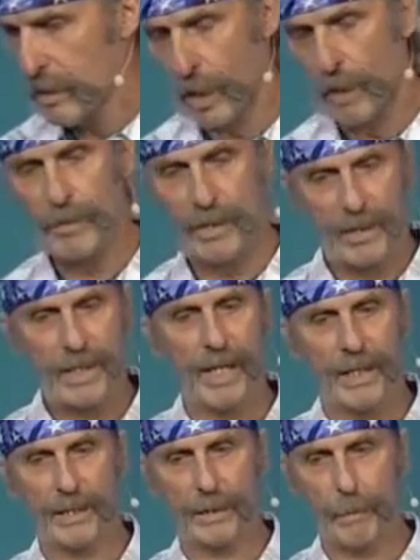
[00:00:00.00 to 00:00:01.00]
So I was
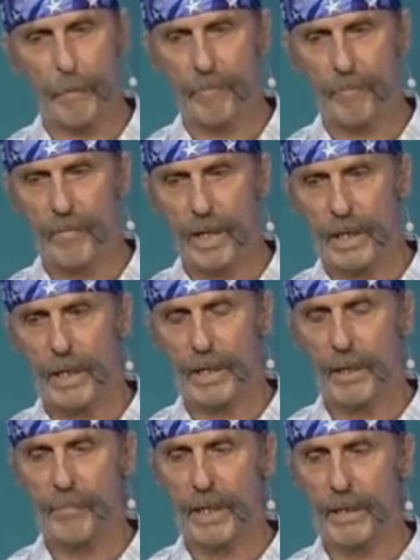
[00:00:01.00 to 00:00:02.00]
excited. I
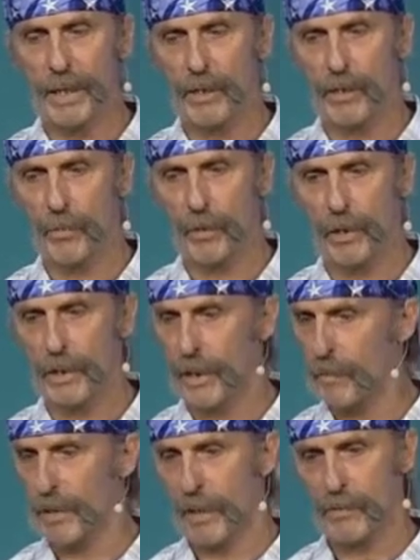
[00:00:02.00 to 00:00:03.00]
got up that next
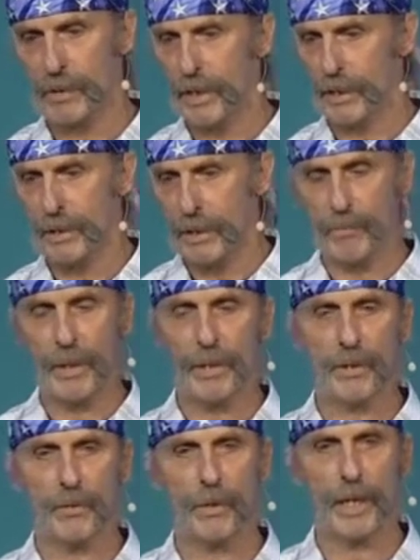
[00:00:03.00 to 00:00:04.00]
morning. I mean, I was like, I'd
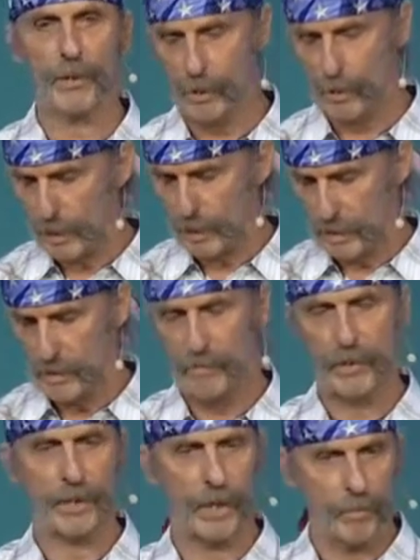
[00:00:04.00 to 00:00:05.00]
read the directions by then,
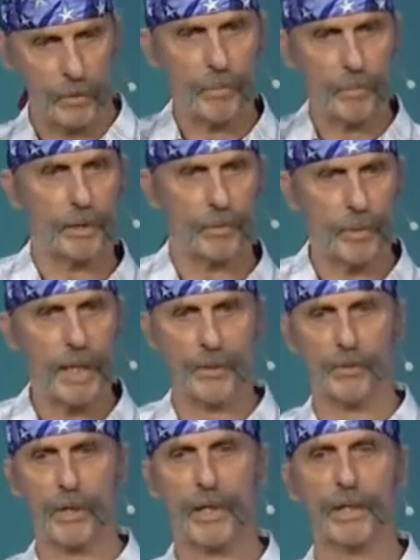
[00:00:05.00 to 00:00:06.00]
figured out where to put the
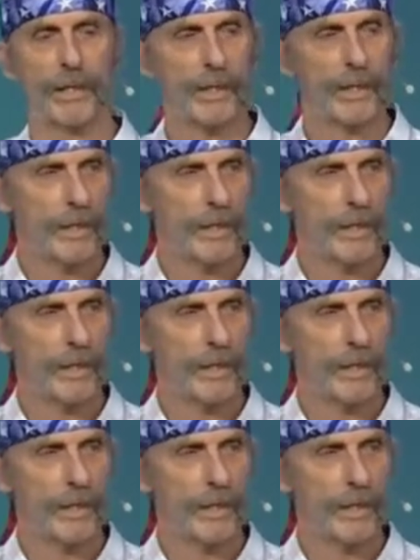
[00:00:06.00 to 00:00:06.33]
pats, right?